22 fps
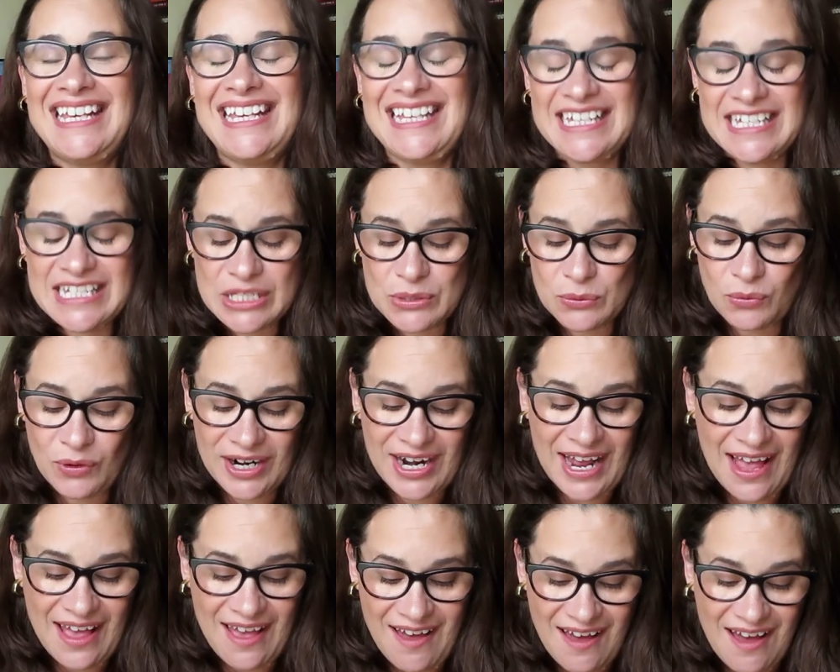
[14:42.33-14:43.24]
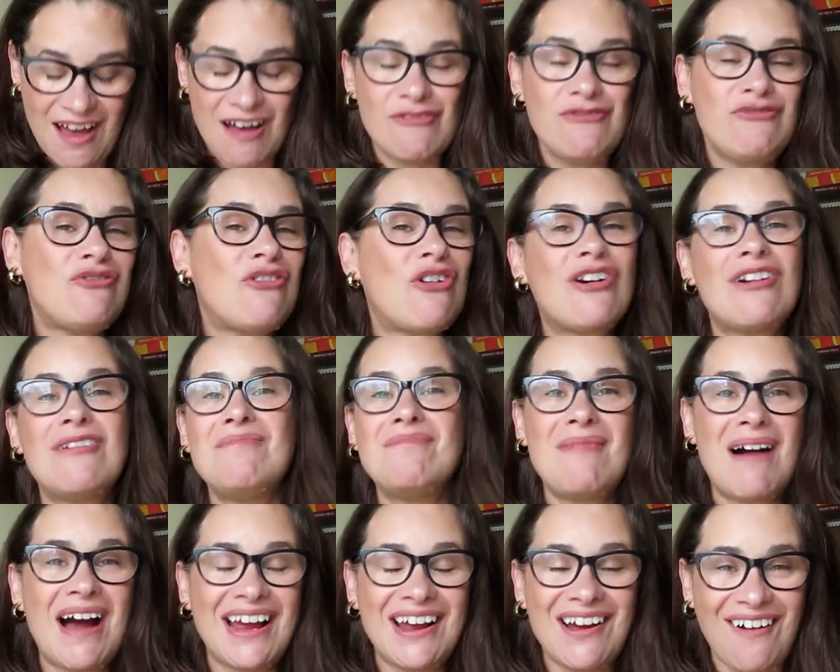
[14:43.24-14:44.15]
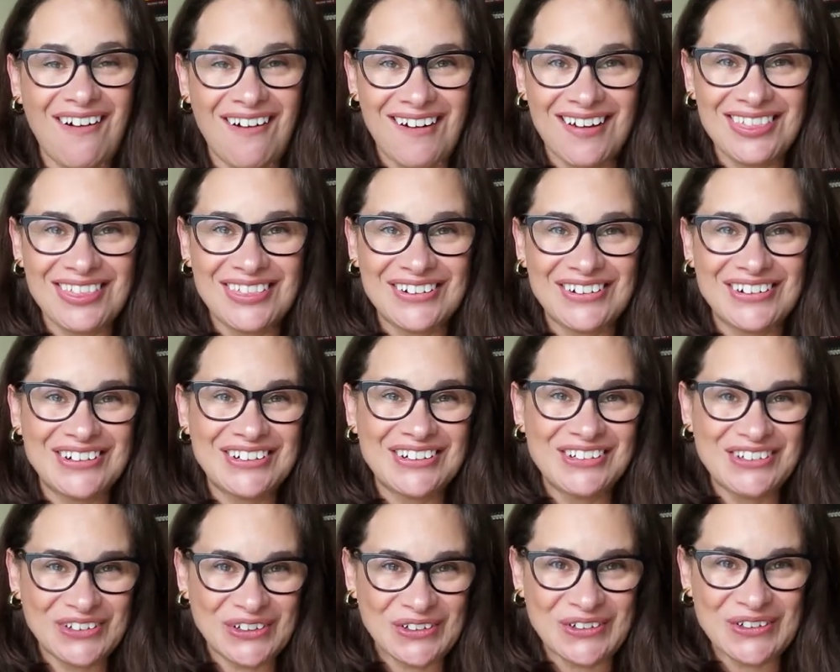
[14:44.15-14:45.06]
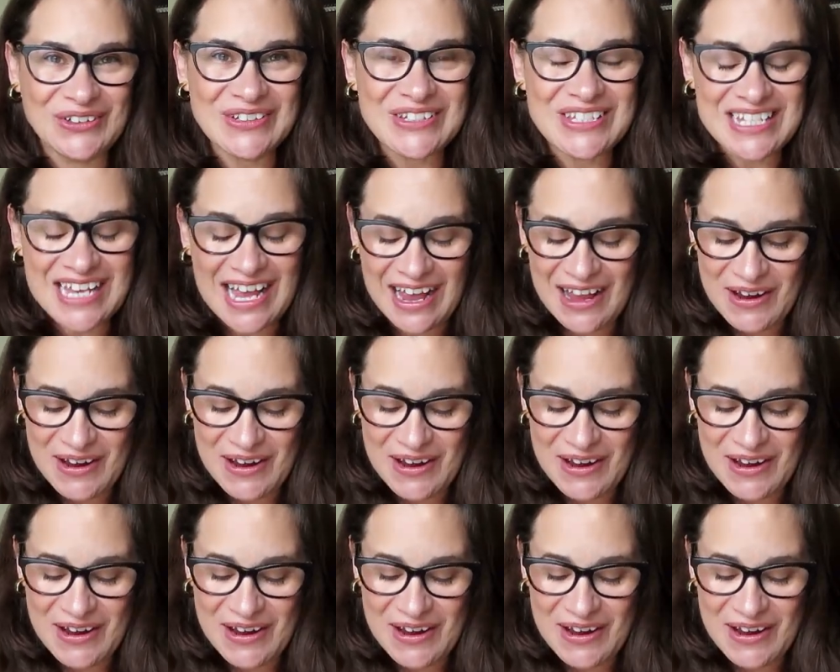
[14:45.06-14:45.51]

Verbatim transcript: is what I have for my author goals.